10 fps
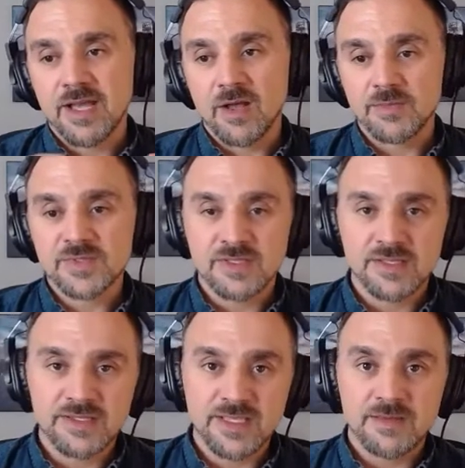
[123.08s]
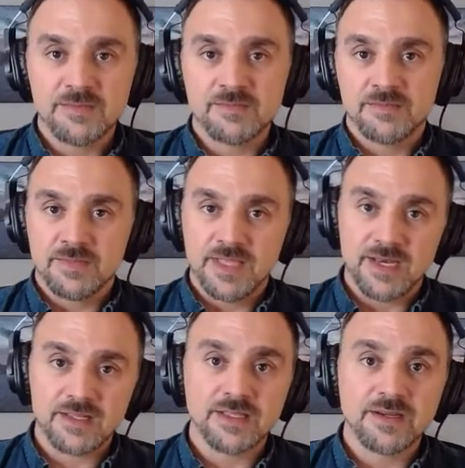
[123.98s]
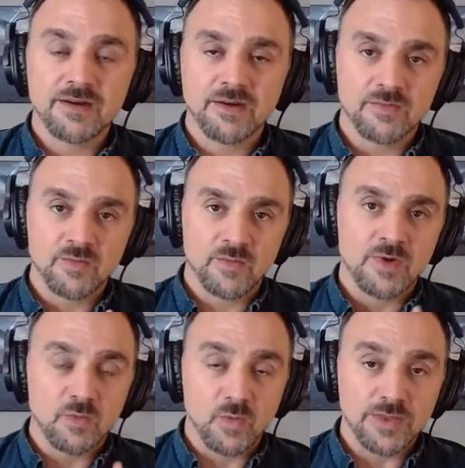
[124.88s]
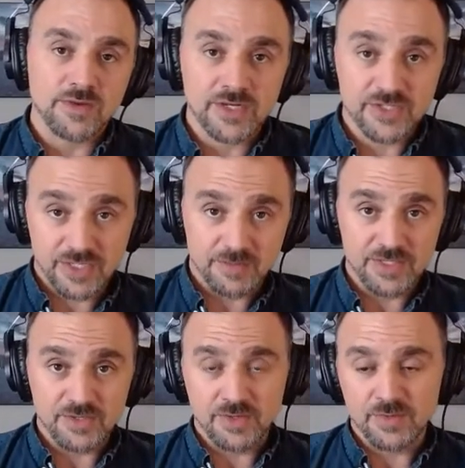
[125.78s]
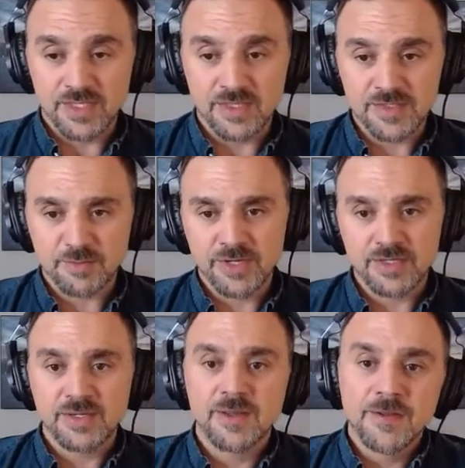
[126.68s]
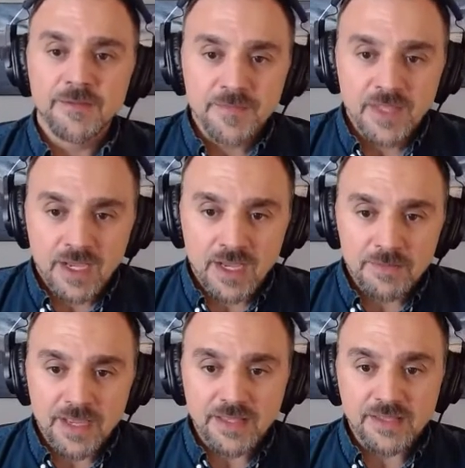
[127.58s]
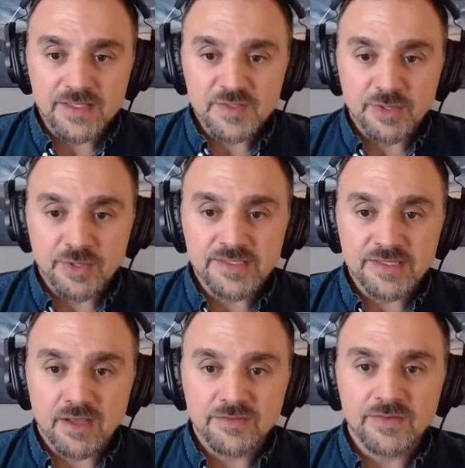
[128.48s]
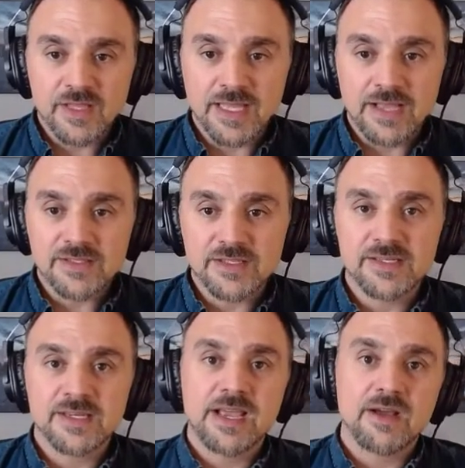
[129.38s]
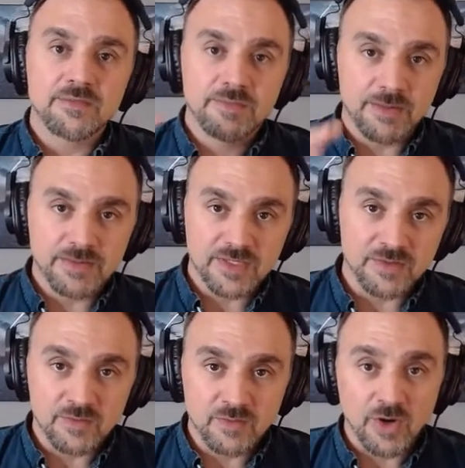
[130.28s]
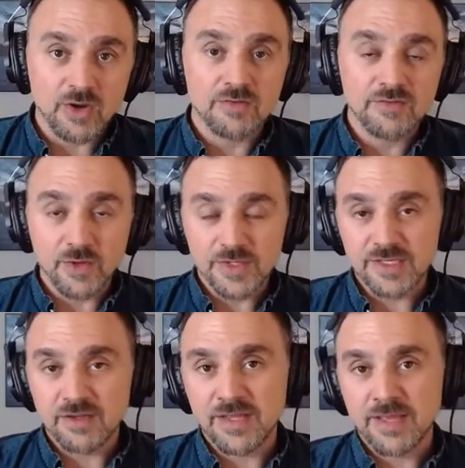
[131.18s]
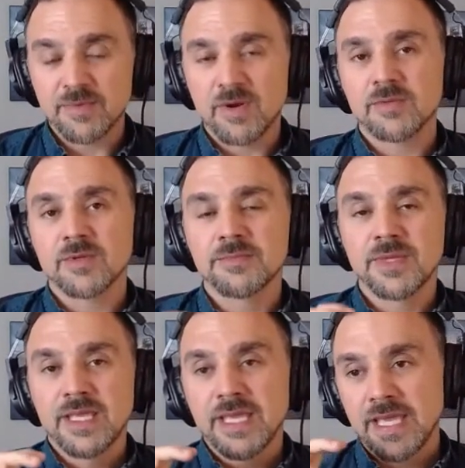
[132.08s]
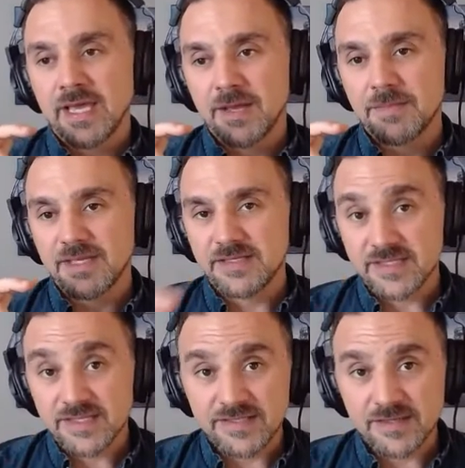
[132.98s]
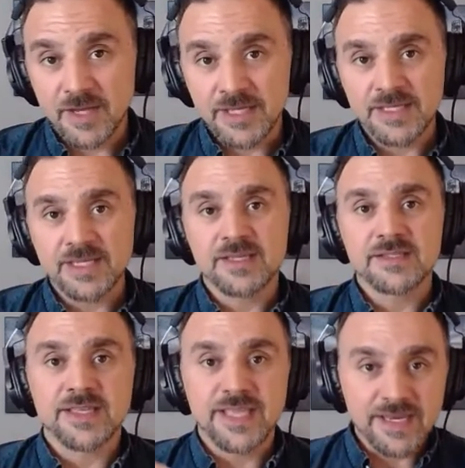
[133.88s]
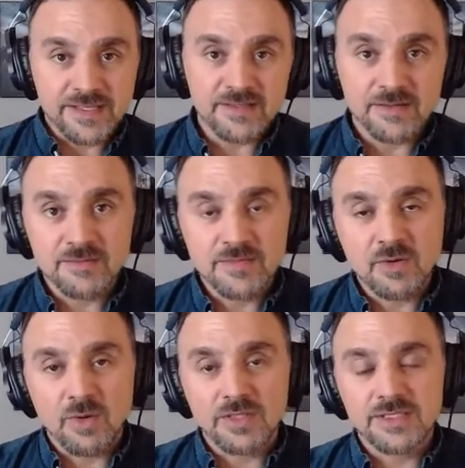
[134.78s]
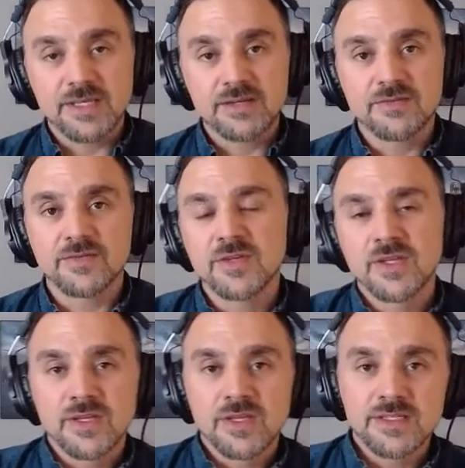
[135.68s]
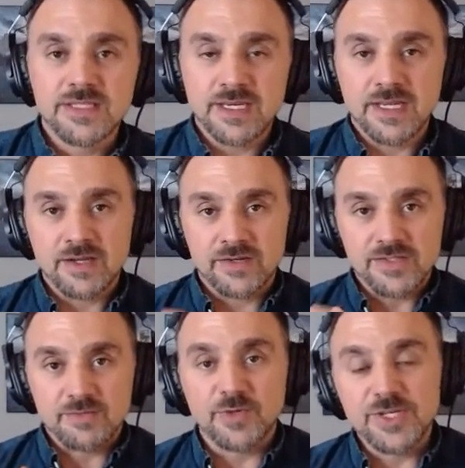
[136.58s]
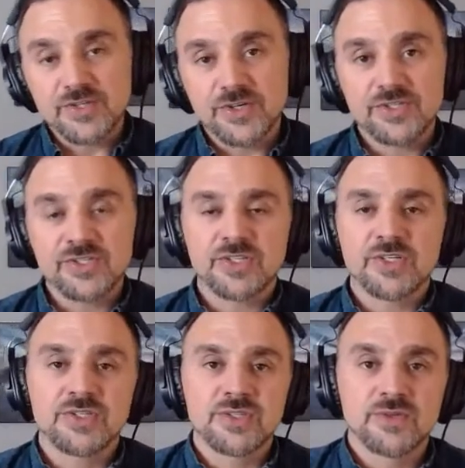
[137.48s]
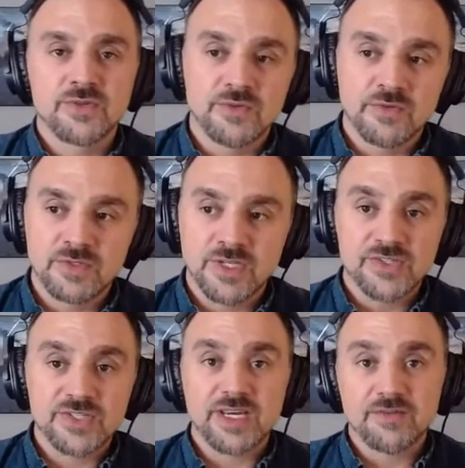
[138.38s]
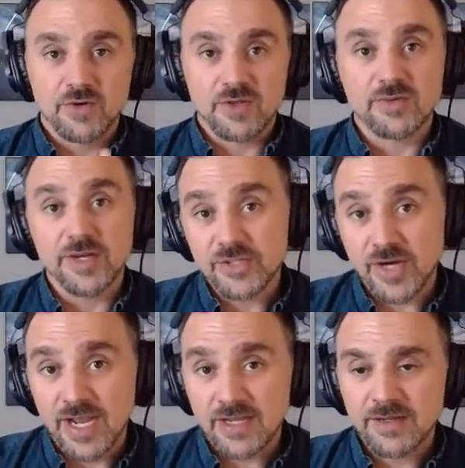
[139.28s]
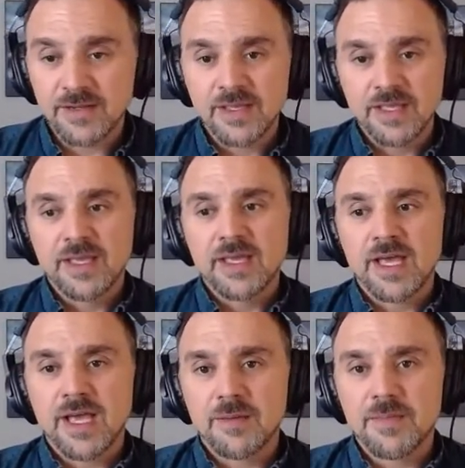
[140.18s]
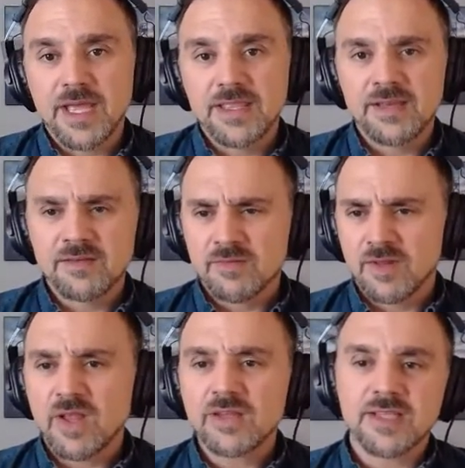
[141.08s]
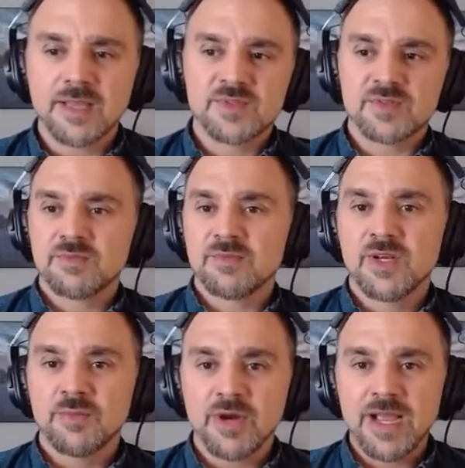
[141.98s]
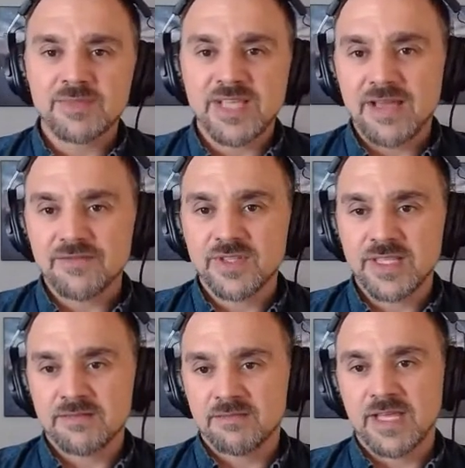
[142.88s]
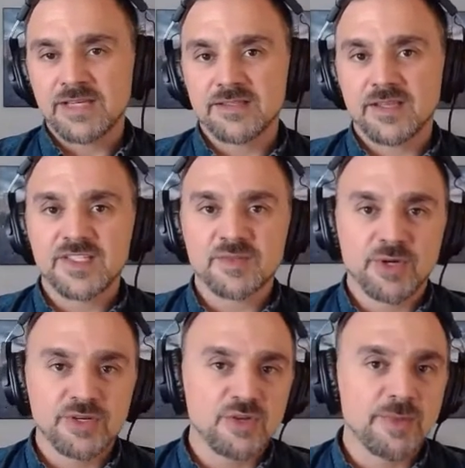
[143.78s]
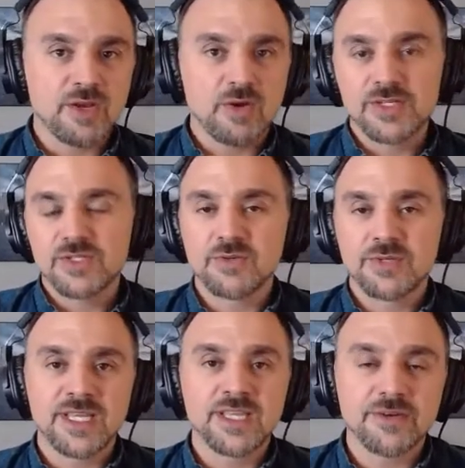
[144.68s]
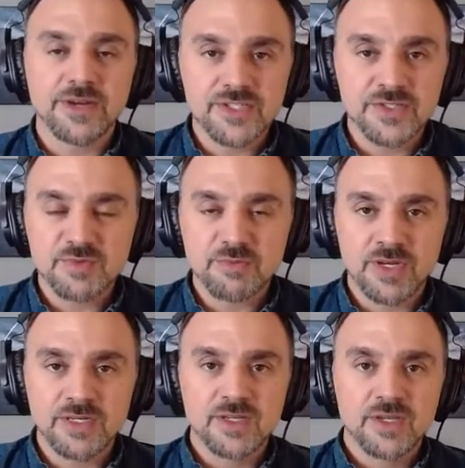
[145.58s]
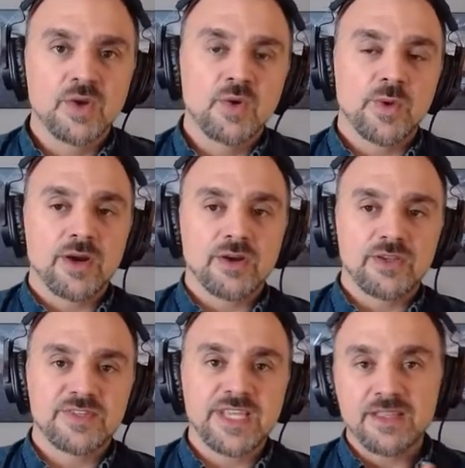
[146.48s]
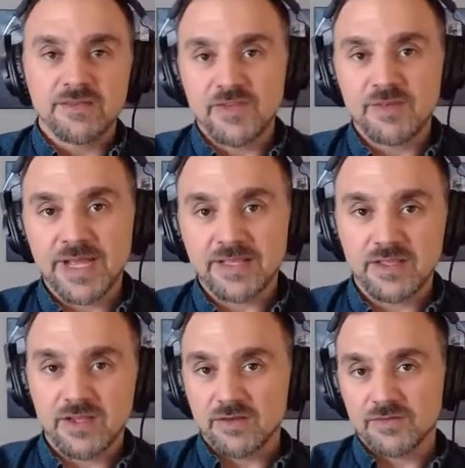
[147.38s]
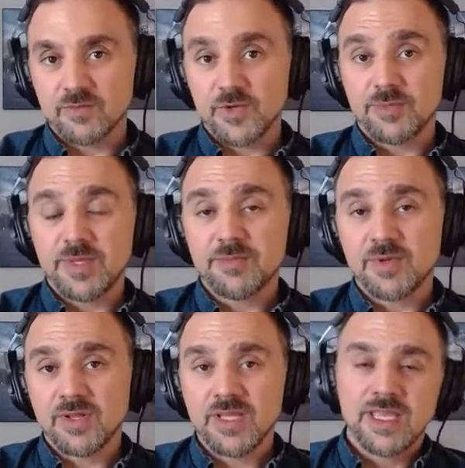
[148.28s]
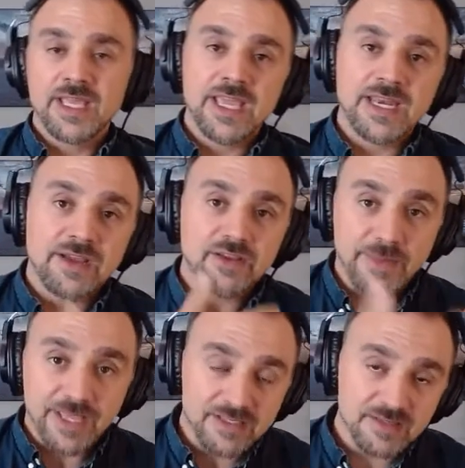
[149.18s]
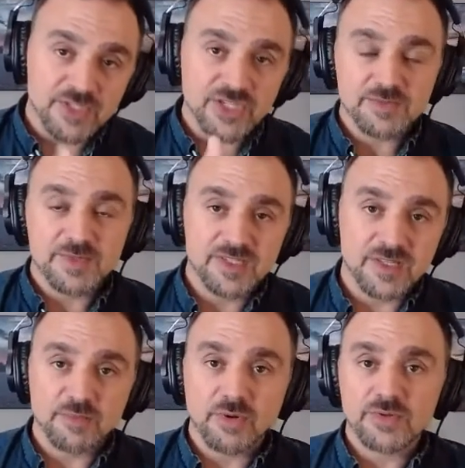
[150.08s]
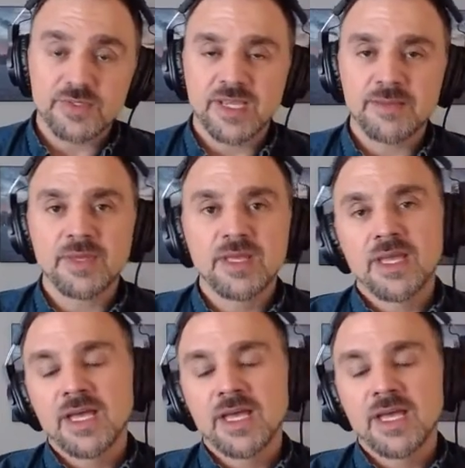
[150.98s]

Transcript: helps the team get clear on what they're actually going to be doing within the sprint. And then the sprint itself allows us to now be able to work on focusing on that problem and testing some ideas and getting some qualitative data or some research to understand if we're on the right track. And then a lot of times, perhaps after that design sprint, you might go into an iteration sprint where you've taken the feedback that you got from real people, and now you're making some adjustments to the prototype.